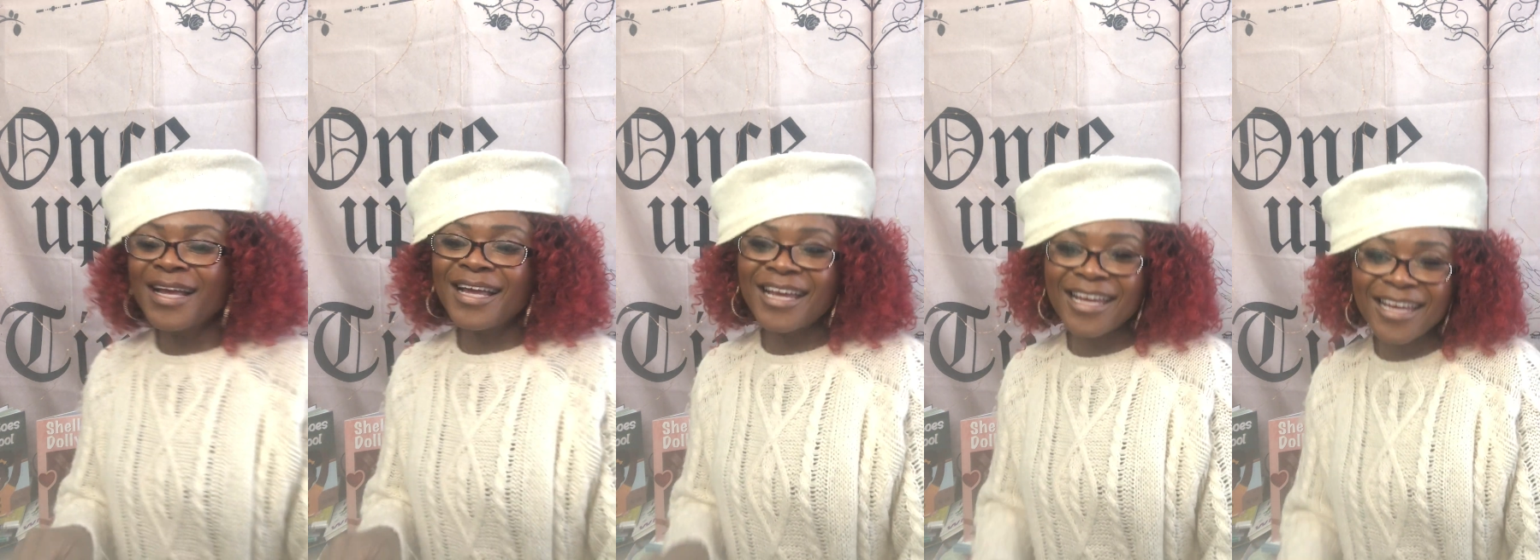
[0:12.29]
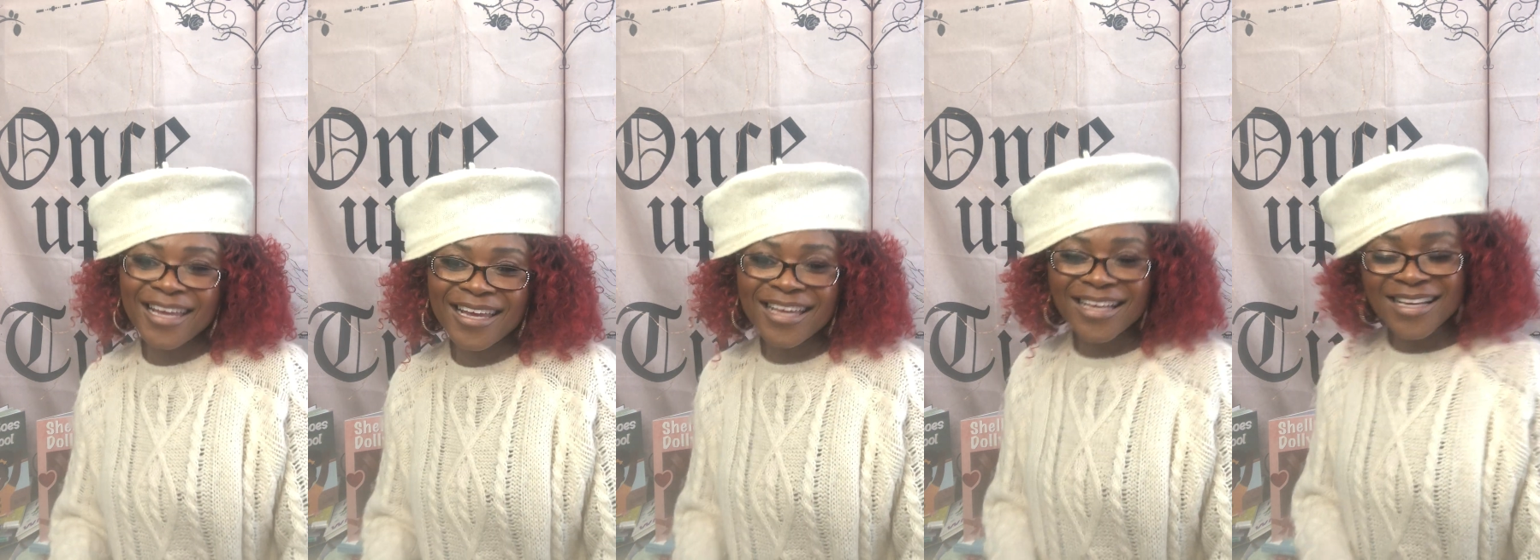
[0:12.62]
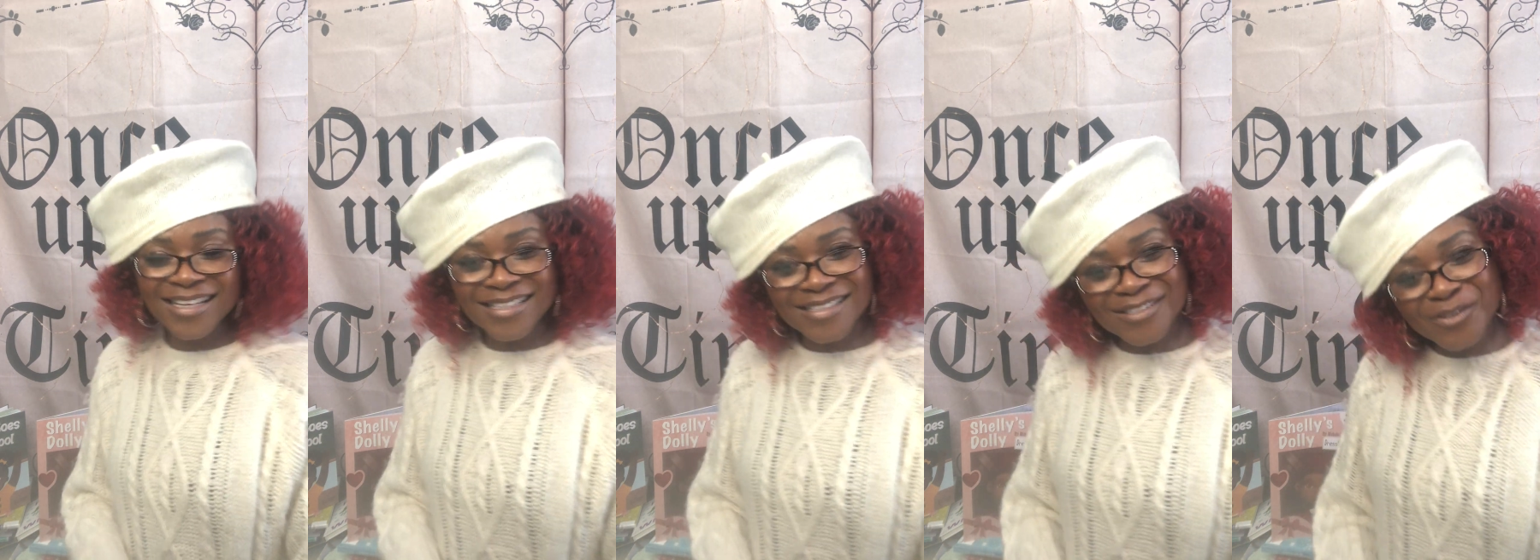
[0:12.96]
It
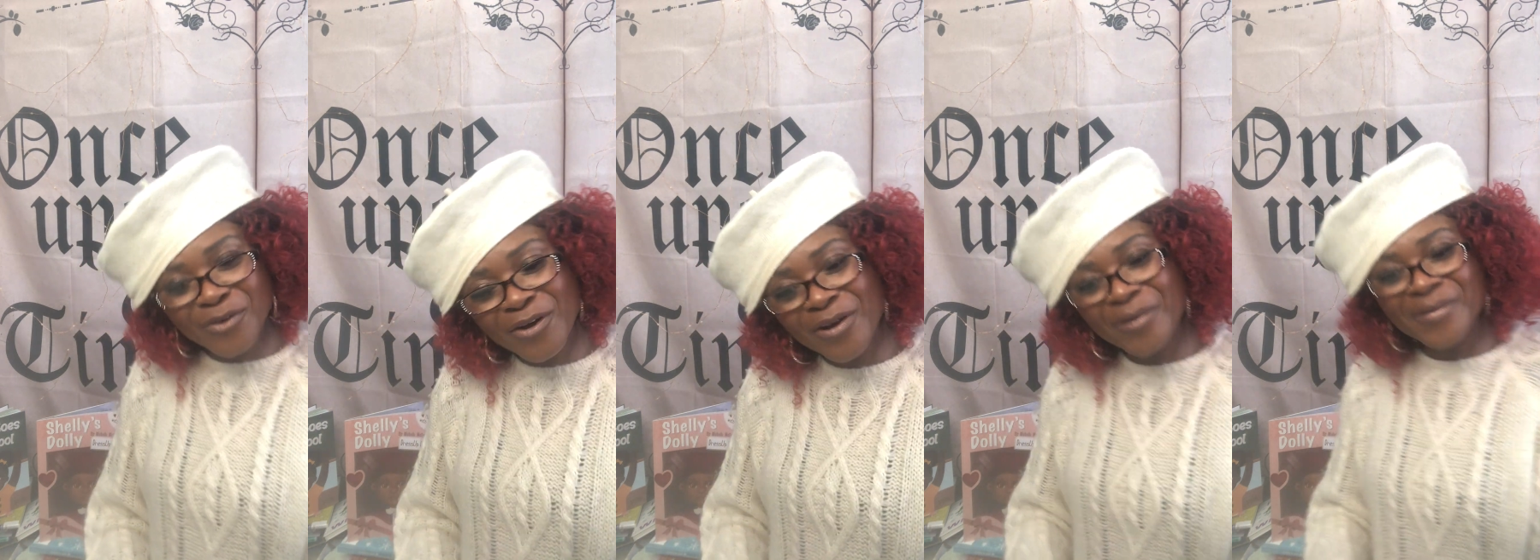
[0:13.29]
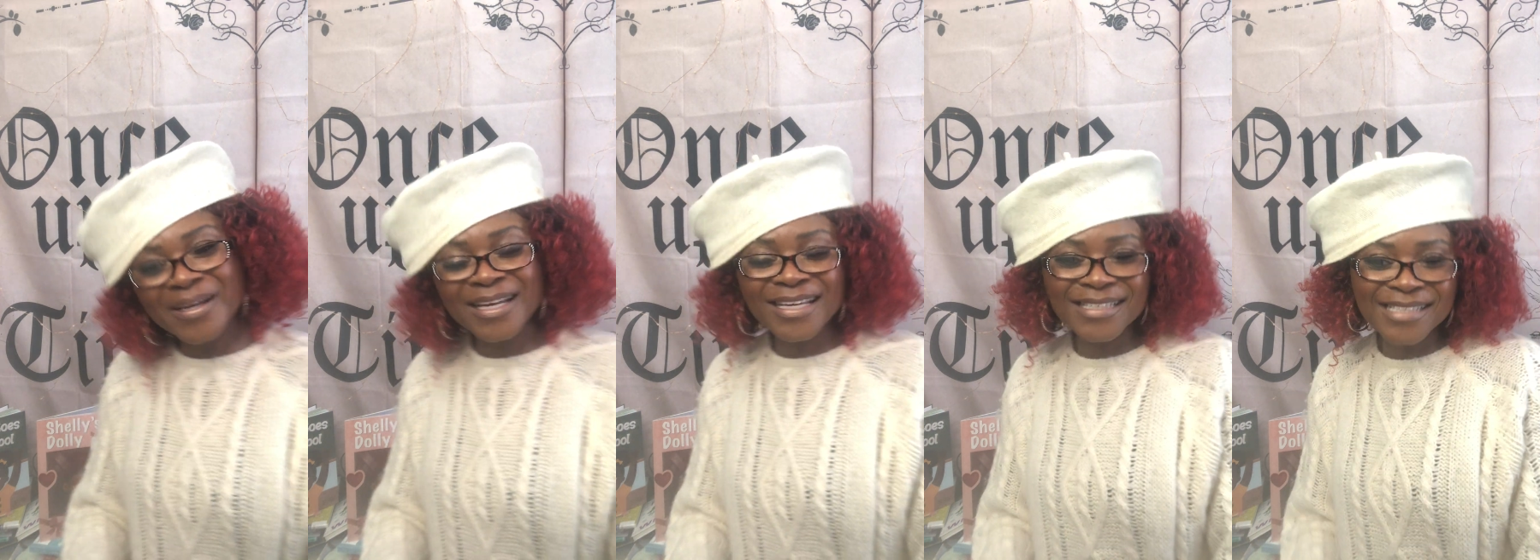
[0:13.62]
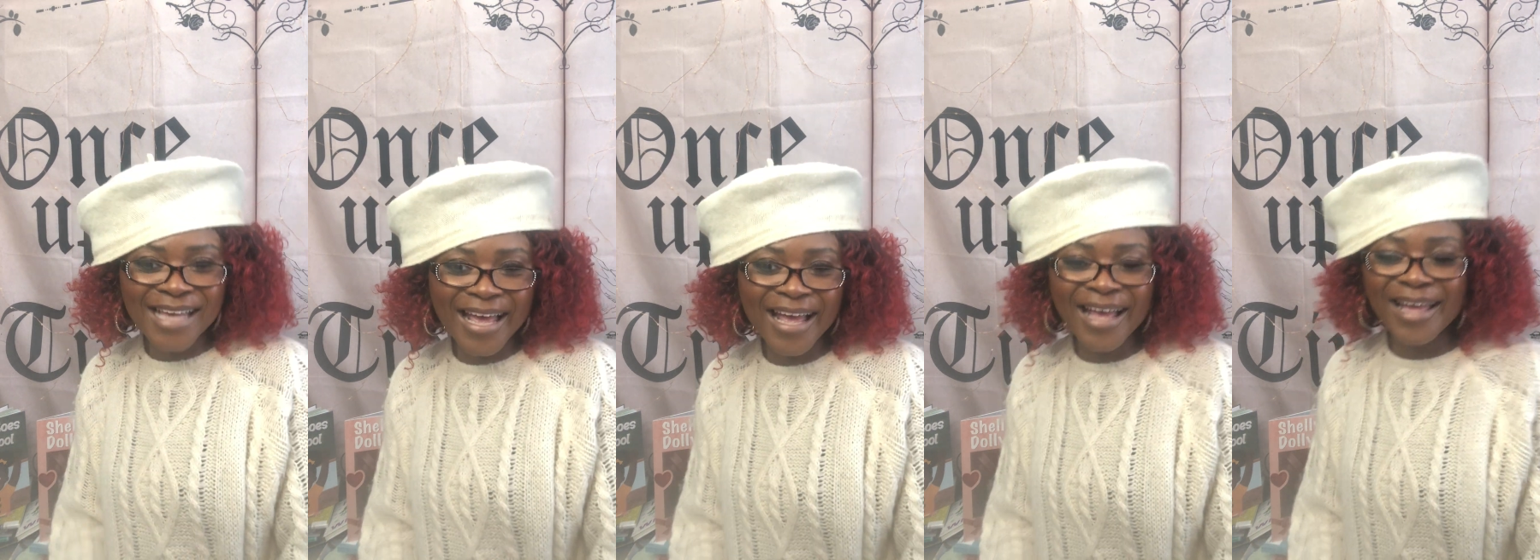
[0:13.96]
is story
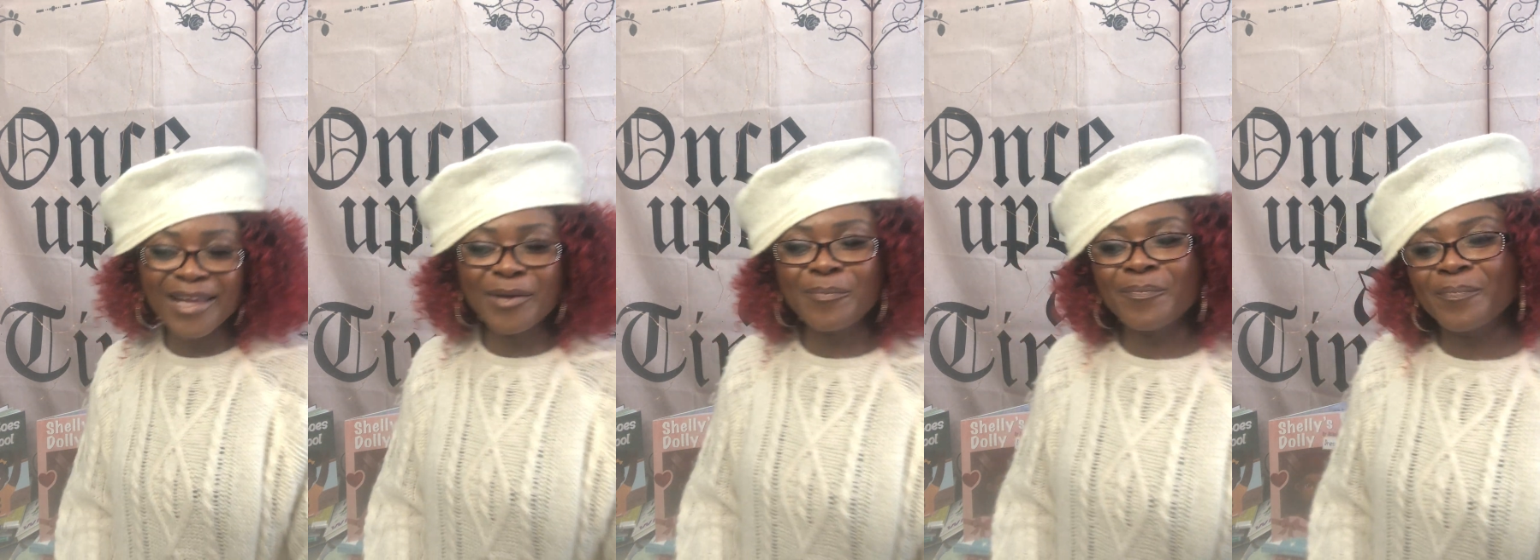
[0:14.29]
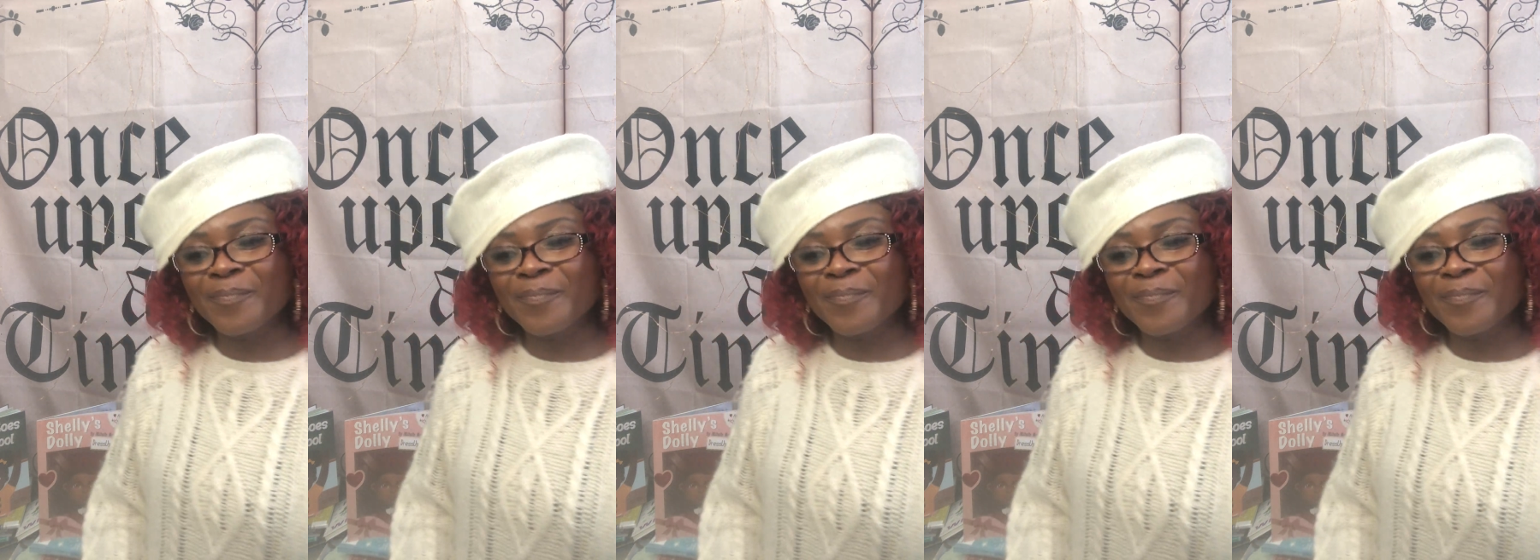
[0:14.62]
time.